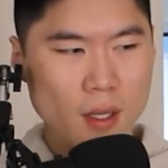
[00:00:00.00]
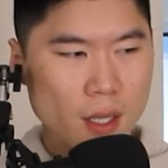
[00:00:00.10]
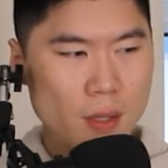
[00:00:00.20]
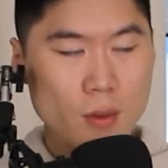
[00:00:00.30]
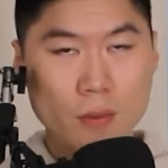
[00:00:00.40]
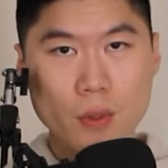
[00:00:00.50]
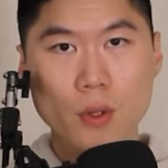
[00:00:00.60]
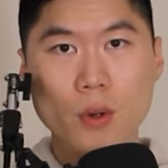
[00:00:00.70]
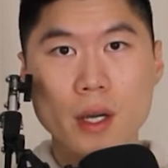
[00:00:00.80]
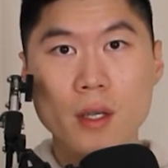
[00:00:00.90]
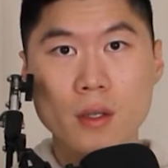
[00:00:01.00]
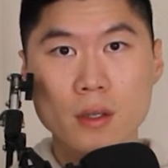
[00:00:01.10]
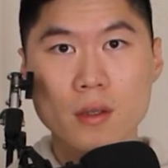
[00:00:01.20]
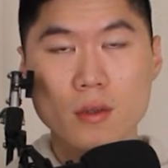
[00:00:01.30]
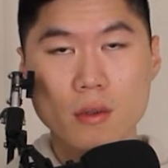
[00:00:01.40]
I do feel quite
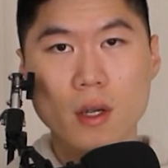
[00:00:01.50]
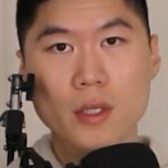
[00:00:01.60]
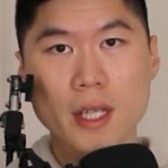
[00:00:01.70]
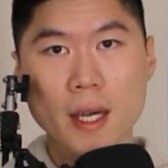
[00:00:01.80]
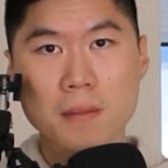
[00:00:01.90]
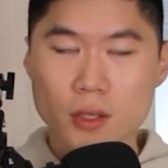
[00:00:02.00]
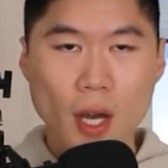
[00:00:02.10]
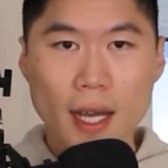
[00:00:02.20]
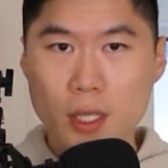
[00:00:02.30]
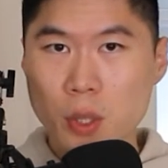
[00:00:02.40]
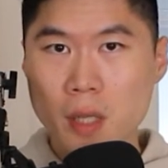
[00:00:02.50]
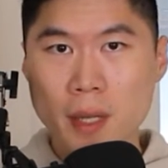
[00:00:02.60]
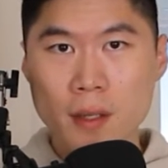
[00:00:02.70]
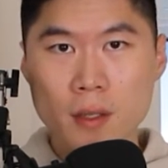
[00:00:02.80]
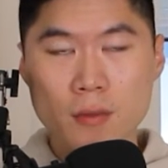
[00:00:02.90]
good throughout the day. So highly
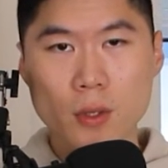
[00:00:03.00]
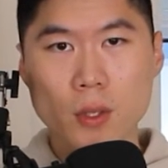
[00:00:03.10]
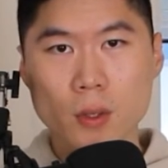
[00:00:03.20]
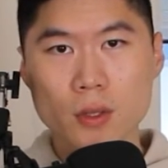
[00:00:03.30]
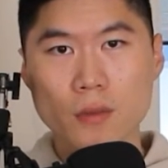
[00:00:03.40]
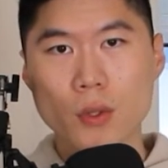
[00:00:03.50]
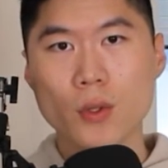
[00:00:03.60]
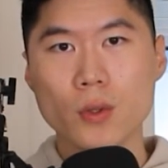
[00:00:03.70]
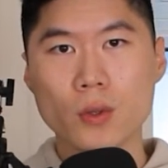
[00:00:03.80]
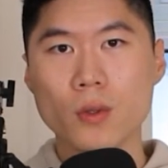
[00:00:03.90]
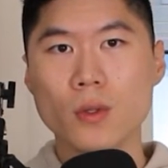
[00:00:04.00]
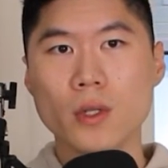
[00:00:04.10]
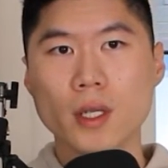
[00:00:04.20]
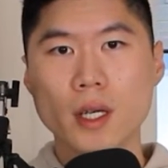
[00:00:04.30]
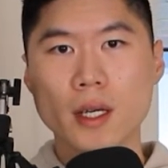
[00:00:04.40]
recommended for those of you who
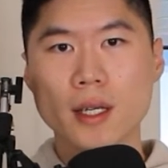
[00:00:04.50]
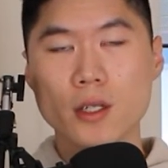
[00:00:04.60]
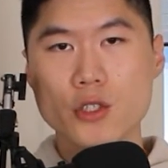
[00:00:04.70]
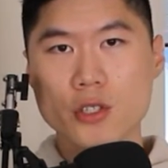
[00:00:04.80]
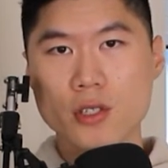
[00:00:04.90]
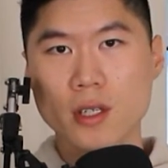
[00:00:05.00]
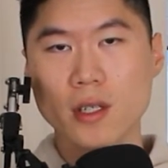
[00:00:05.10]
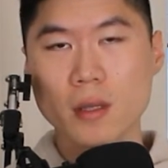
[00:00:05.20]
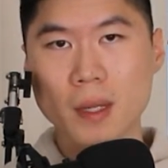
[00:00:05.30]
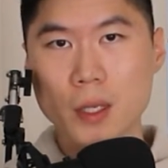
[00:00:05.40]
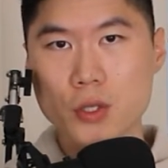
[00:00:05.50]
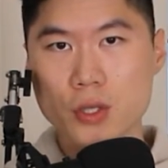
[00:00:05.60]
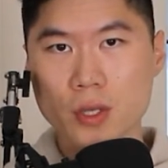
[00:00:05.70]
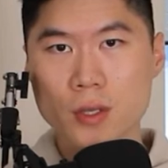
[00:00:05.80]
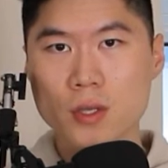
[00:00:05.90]
can logistically
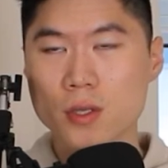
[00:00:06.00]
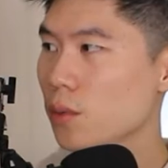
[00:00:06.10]
manage this